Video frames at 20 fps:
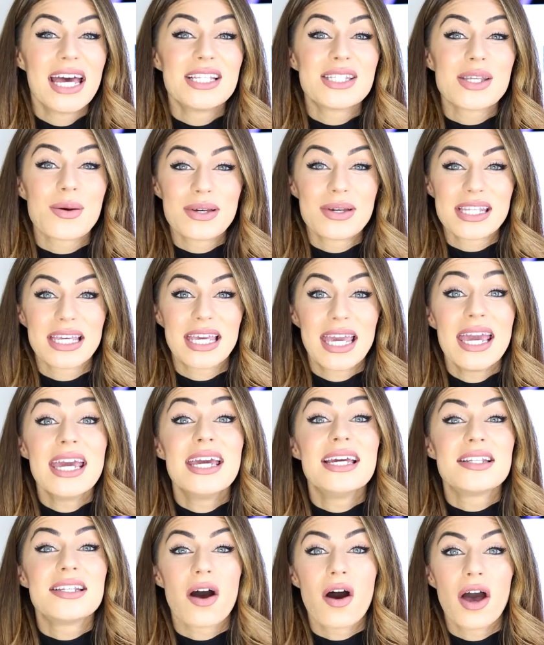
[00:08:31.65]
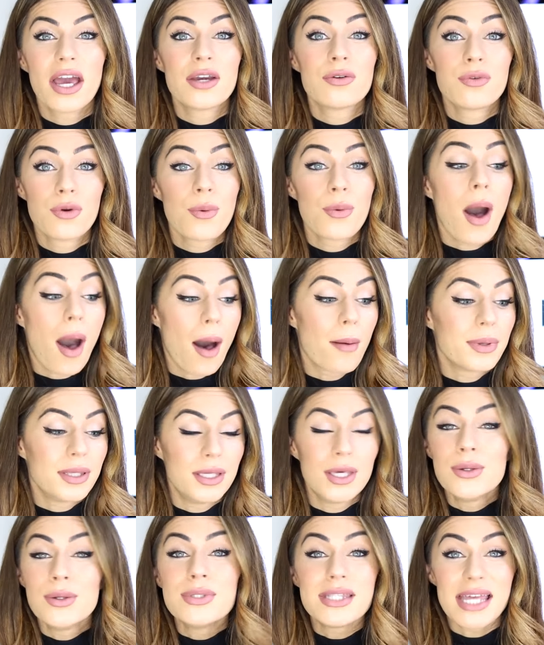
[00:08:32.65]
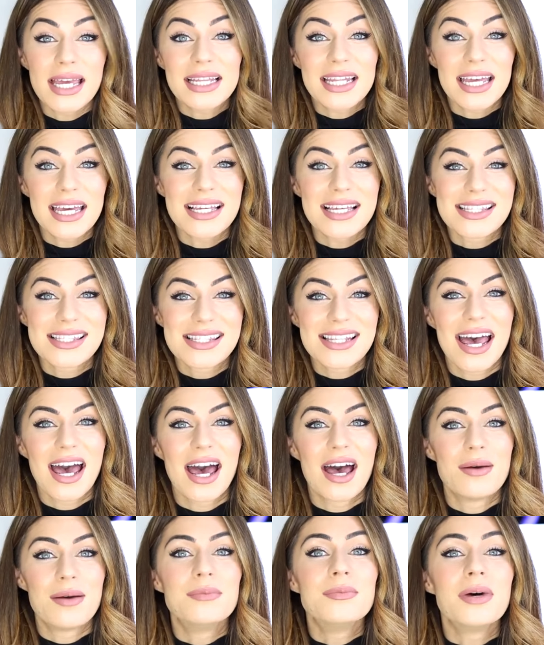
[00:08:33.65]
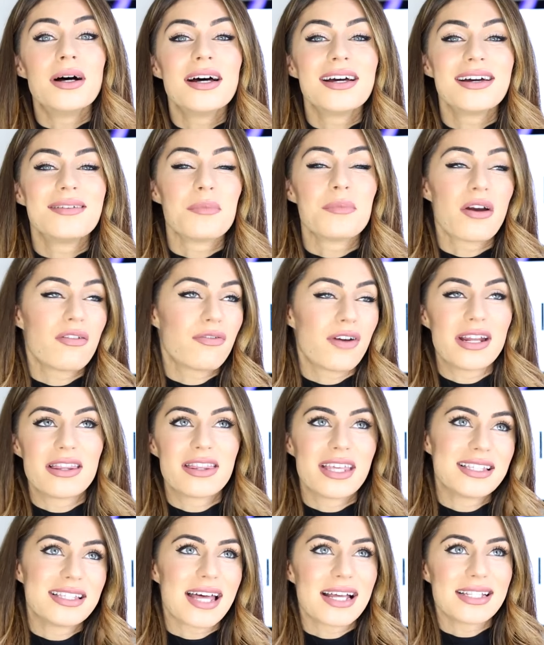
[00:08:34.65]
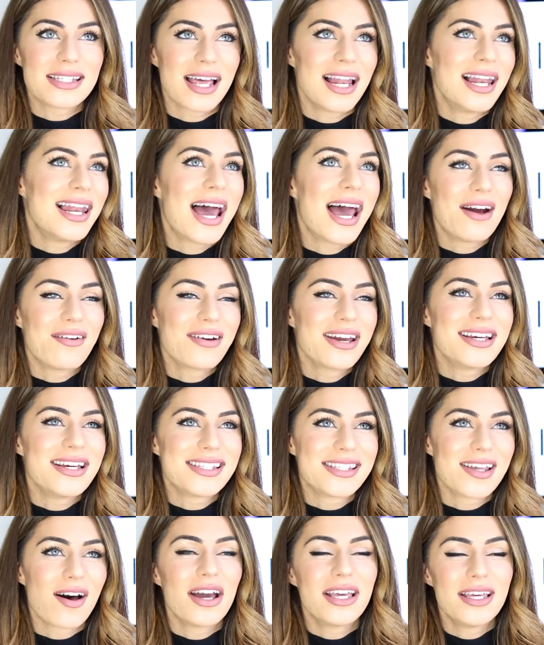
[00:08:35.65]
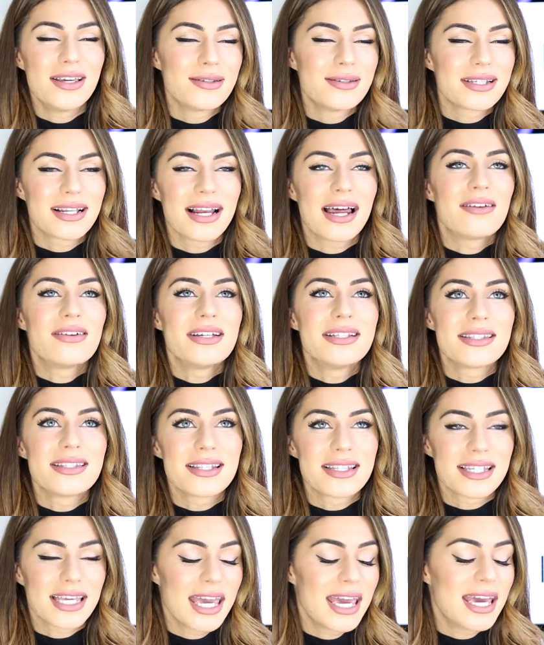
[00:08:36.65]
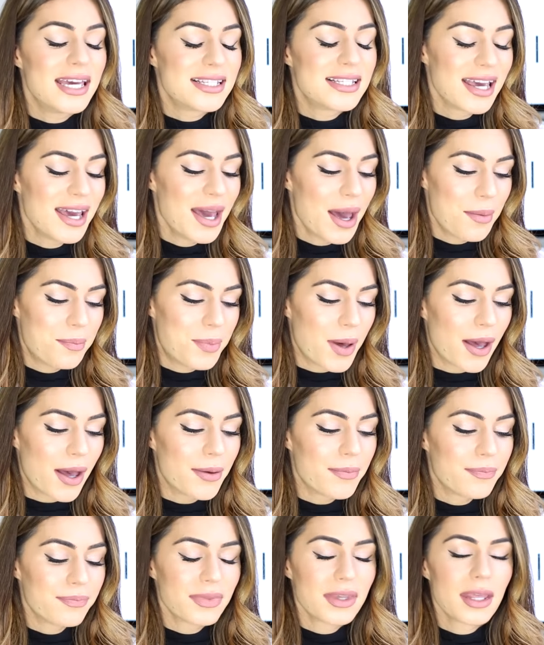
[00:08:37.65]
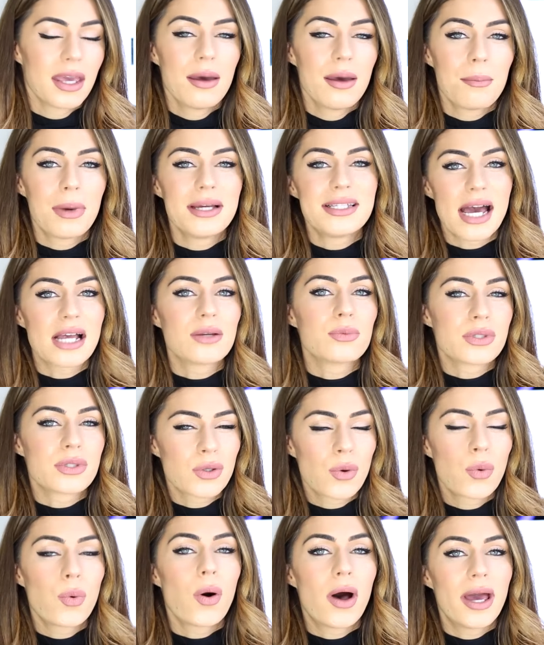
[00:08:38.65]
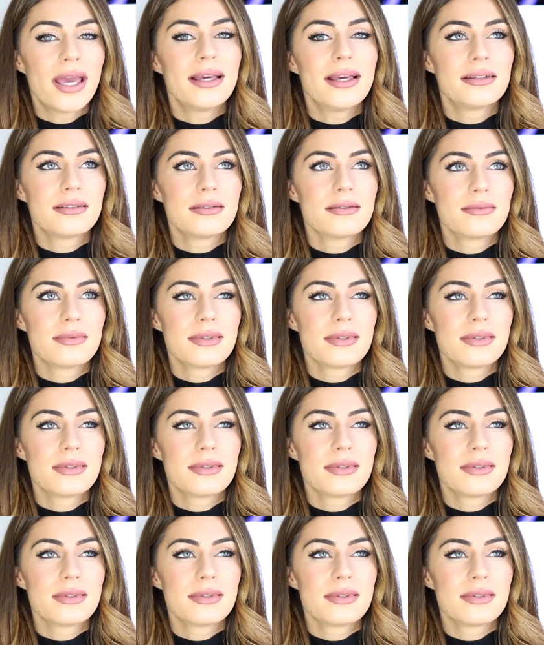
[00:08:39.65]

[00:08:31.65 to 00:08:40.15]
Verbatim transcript: So as a kid, I grew up using this. Um, my friend thinks that's hilarious that I used Clarins as a kid, but my dad was quite